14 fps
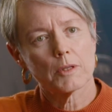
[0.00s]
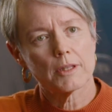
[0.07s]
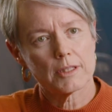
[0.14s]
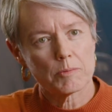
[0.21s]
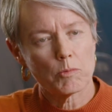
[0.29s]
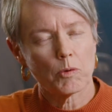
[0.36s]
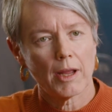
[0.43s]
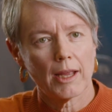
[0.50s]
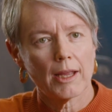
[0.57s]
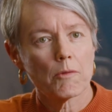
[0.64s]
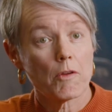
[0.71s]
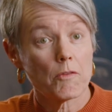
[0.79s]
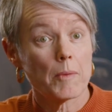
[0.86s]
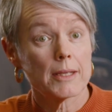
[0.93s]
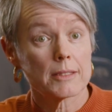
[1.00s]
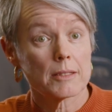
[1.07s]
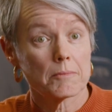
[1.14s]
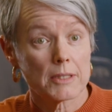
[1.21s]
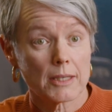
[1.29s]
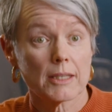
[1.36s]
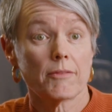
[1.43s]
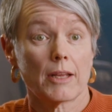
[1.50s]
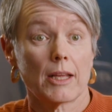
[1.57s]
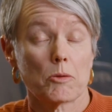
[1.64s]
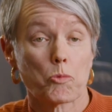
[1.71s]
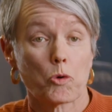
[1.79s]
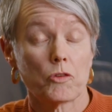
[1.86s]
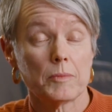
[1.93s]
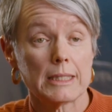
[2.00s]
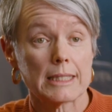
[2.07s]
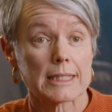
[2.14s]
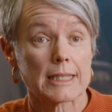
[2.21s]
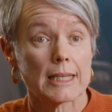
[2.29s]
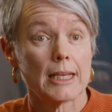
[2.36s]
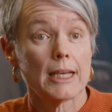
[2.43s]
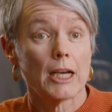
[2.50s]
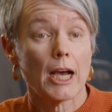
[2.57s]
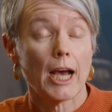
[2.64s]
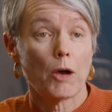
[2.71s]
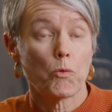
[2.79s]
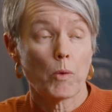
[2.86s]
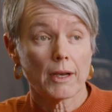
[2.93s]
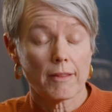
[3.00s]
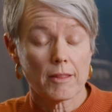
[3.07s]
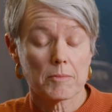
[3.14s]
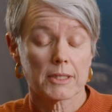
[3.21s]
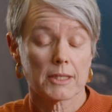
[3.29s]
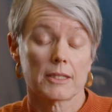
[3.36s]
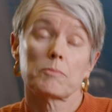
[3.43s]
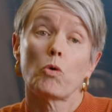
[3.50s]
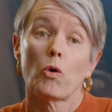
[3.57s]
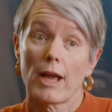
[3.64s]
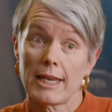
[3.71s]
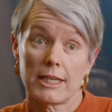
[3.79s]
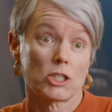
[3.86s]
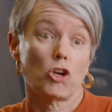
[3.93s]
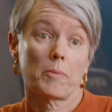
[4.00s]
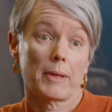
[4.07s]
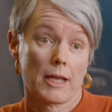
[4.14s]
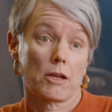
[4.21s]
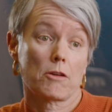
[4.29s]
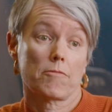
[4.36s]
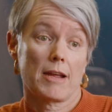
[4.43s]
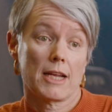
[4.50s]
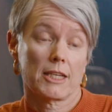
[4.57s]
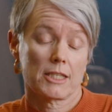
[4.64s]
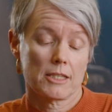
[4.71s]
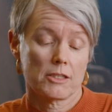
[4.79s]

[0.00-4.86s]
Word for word: with a small hand, we've made some significant improvements. Uh, one of them is that it's more anatomically correct,